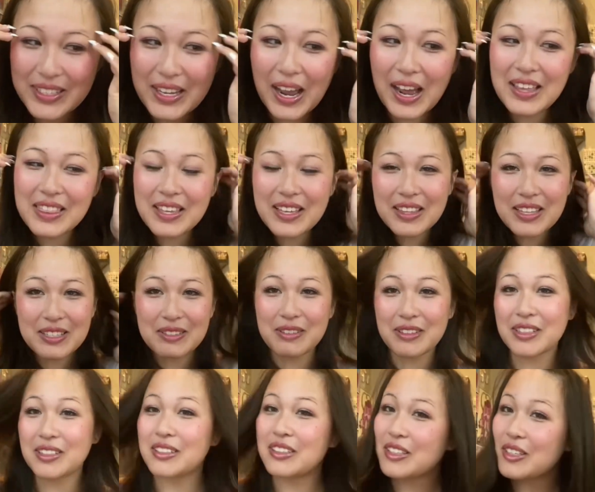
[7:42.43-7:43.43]
I think this would
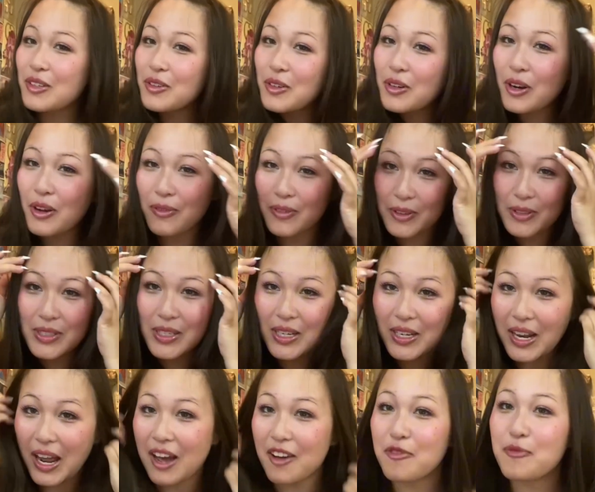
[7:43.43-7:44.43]
look cuter if you didn't
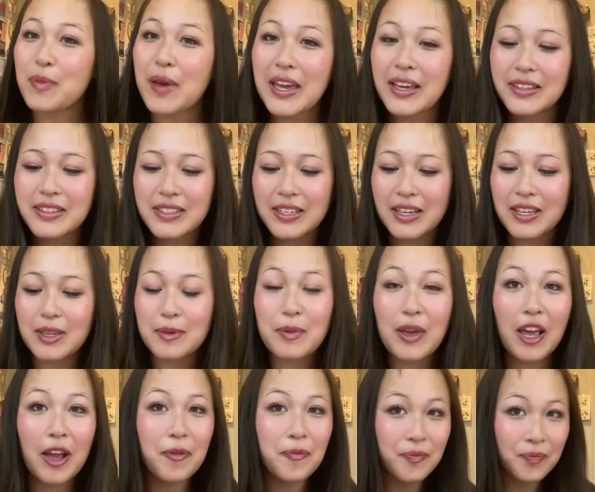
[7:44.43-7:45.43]
have bangs like
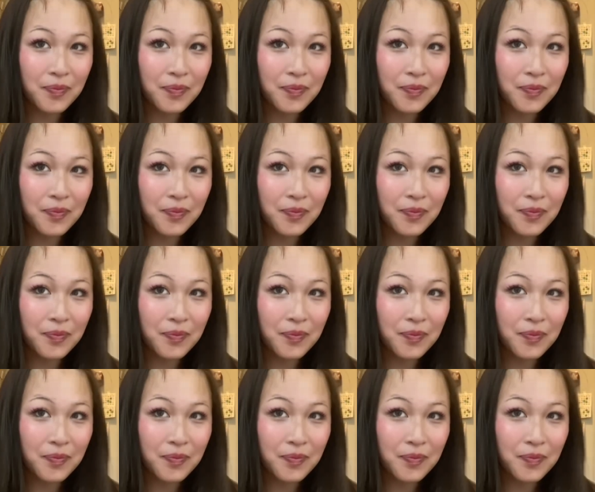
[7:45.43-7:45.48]
me.